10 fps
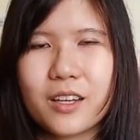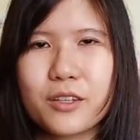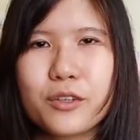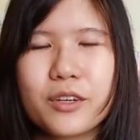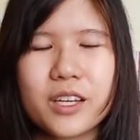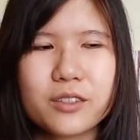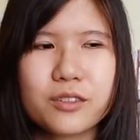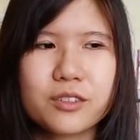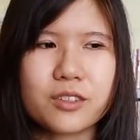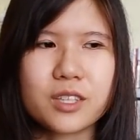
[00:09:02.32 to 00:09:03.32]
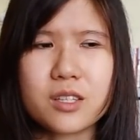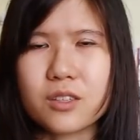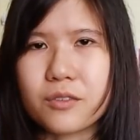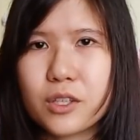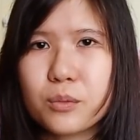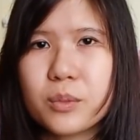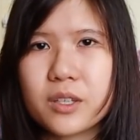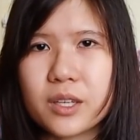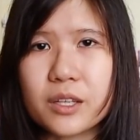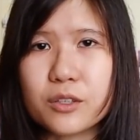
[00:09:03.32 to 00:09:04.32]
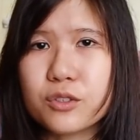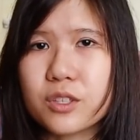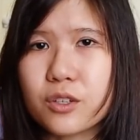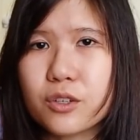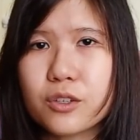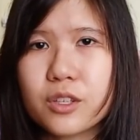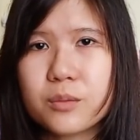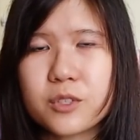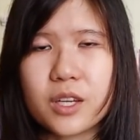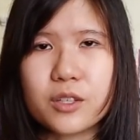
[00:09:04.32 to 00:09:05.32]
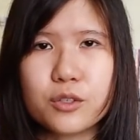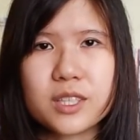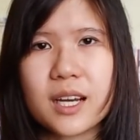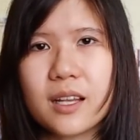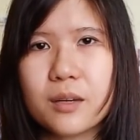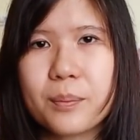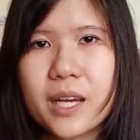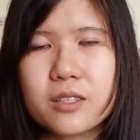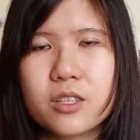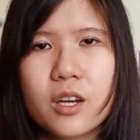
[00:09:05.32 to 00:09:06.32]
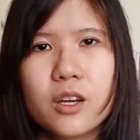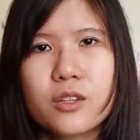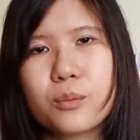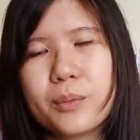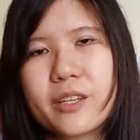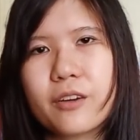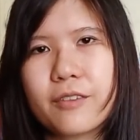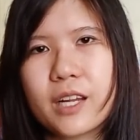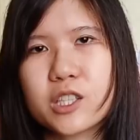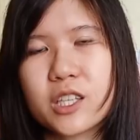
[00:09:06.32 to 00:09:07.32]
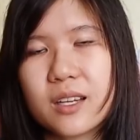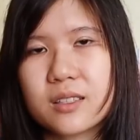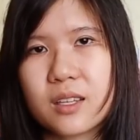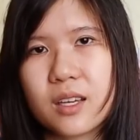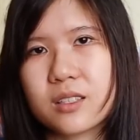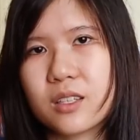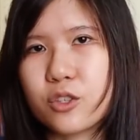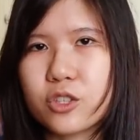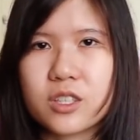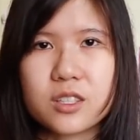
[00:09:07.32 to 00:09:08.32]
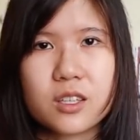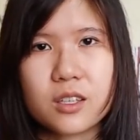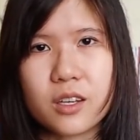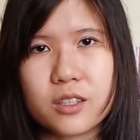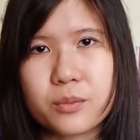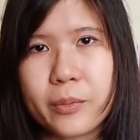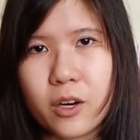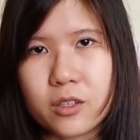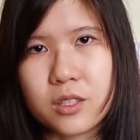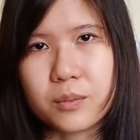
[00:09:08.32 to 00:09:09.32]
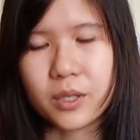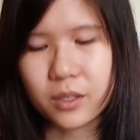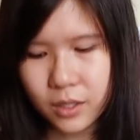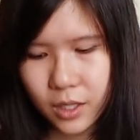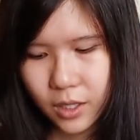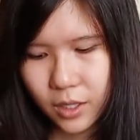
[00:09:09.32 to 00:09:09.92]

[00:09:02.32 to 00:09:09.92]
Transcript: Like you can use your sense of humor, you can use acronyms, you can use color pens to make your flashcards as interesting as possible.